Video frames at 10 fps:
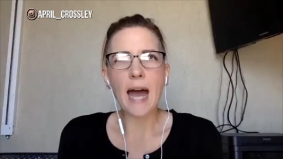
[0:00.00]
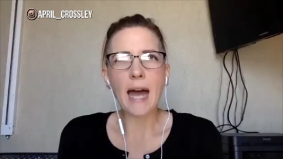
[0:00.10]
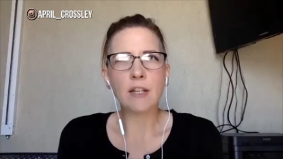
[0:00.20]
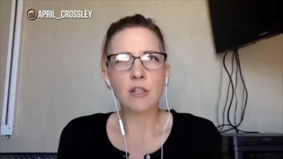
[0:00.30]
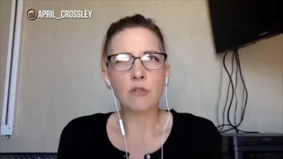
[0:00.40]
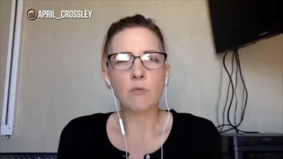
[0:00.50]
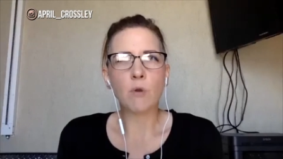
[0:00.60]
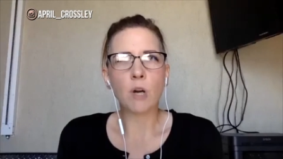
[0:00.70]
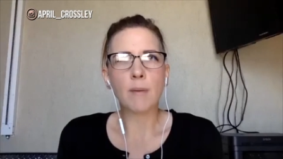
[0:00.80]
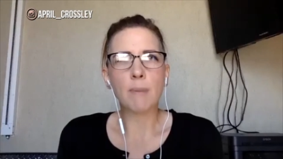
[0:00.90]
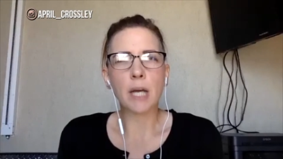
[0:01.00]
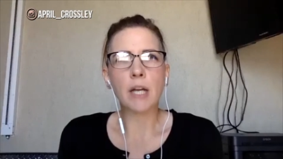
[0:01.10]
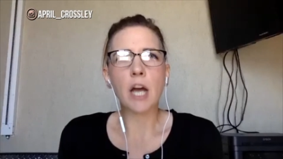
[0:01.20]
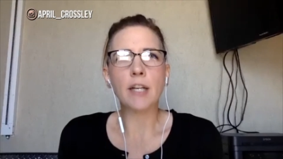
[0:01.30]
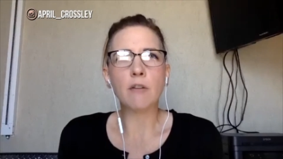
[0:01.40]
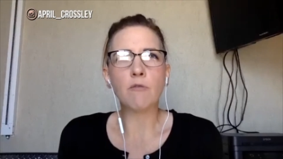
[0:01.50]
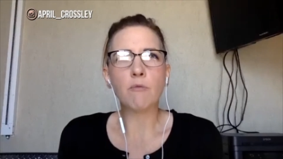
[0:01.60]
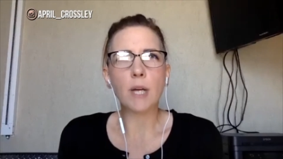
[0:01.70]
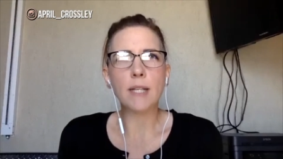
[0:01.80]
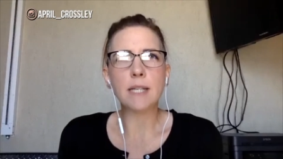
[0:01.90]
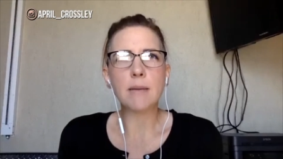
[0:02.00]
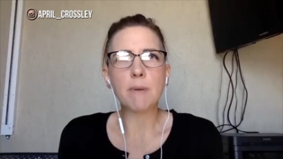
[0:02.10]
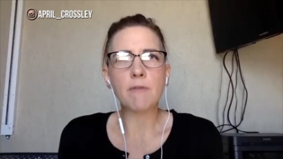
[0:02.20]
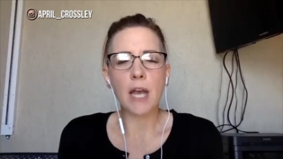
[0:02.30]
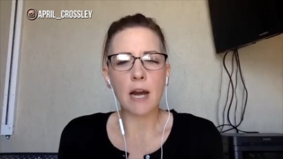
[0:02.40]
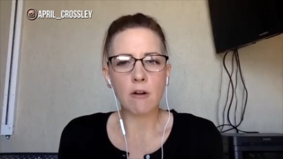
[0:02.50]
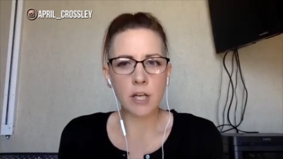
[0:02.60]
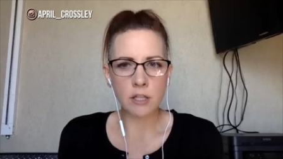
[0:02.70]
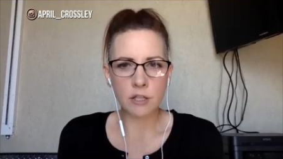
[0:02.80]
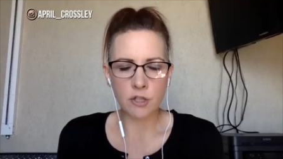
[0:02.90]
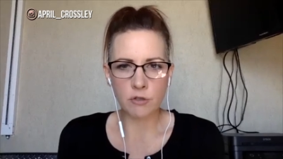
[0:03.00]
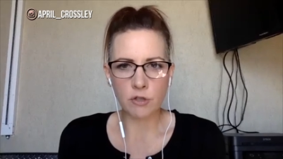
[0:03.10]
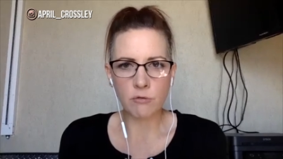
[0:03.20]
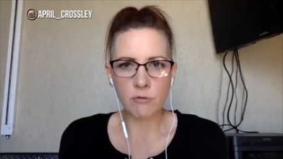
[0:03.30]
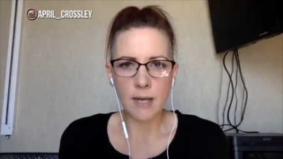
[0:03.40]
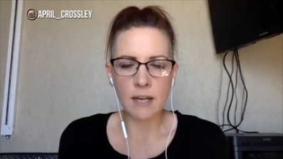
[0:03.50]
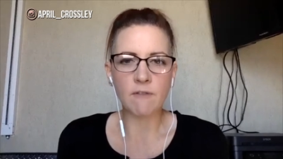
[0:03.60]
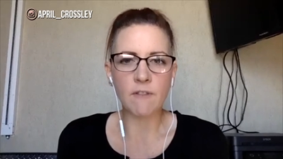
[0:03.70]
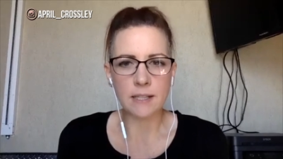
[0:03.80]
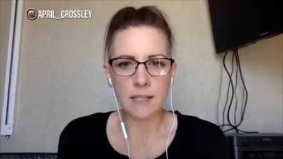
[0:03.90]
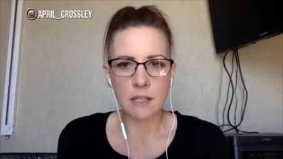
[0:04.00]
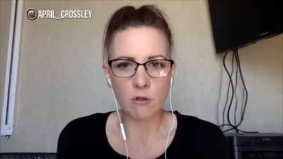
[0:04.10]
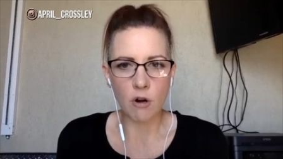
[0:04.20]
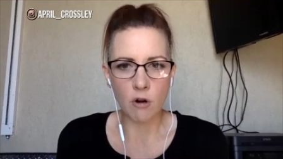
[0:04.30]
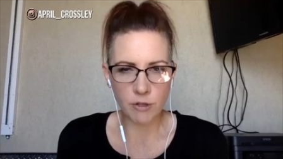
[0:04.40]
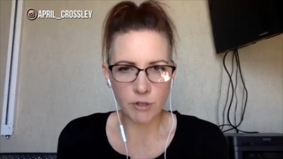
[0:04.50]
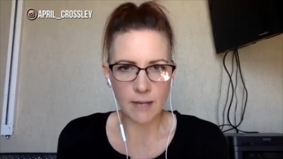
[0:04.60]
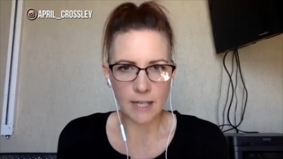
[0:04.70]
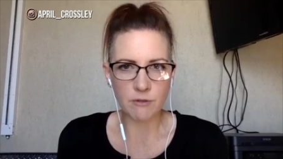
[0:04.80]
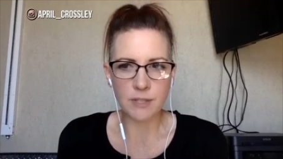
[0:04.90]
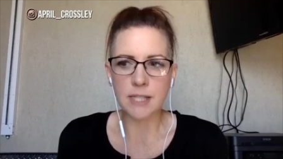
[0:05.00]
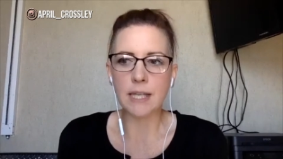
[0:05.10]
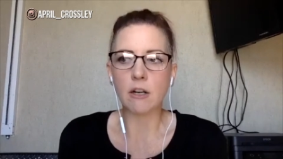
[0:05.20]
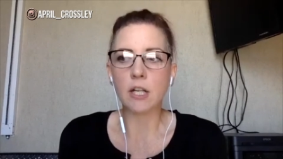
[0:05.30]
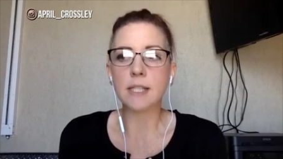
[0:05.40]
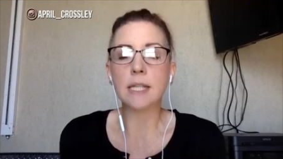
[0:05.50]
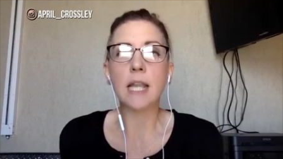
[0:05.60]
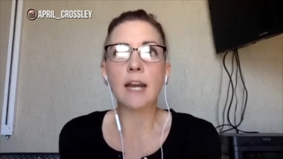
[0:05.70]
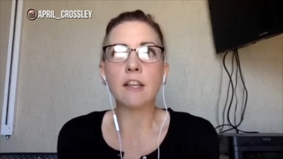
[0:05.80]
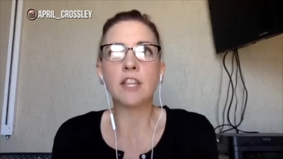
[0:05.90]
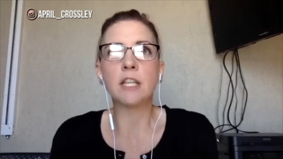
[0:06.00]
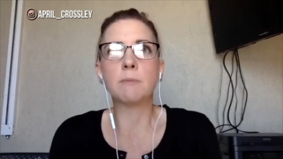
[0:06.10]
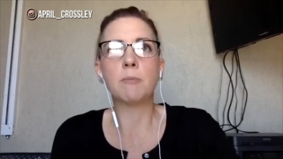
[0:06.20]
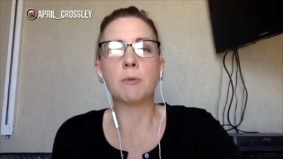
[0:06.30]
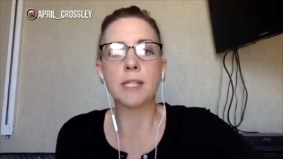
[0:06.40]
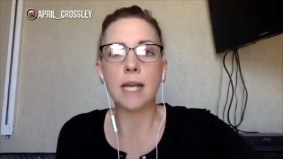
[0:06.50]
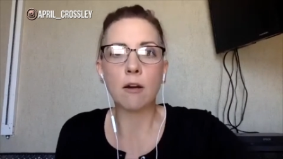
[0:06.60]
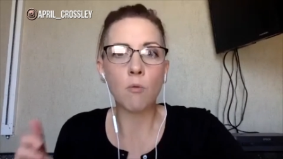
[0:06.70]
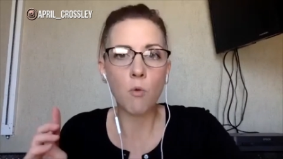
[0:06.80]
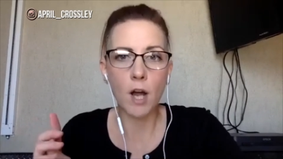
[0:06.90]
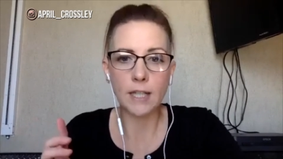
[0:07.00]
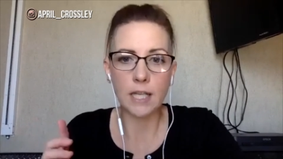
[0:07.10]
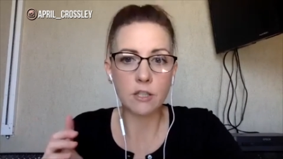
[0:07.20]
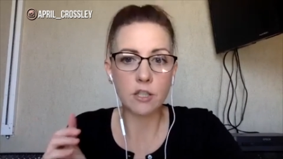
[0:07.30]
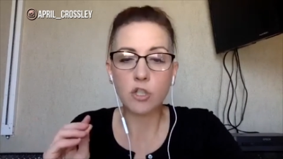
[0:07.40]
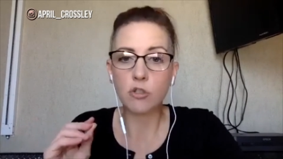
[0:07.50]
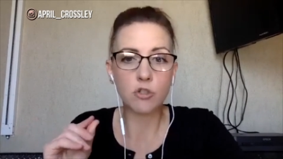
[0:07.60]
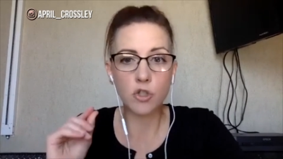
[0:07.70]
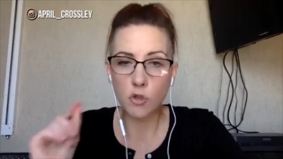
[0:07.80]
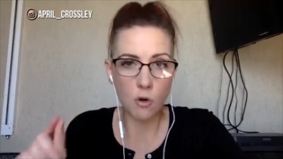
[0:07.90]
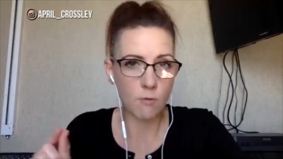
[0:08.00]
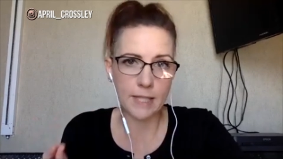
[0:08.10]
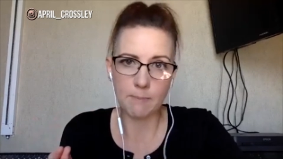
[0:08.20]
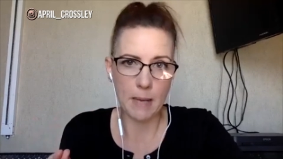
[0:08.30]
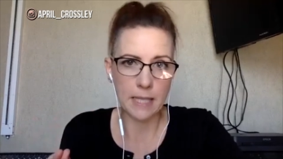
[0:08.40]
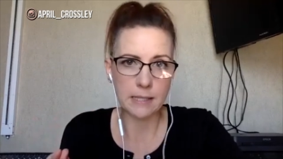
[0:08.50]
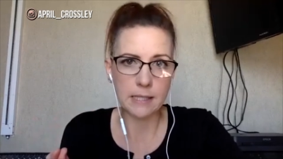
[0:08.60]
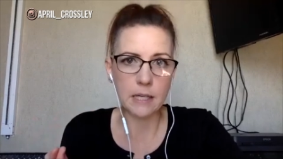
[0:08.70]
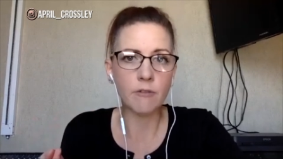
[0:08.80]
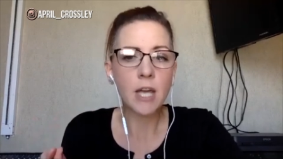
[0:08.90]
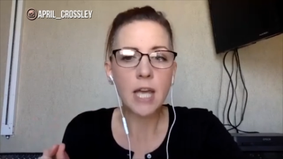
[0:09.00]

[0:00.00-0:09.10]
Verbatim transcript: at in New York, but kind of what type of areas do you invest in or own your rentals in there? Because a lot of things people say are one, it's so expensive,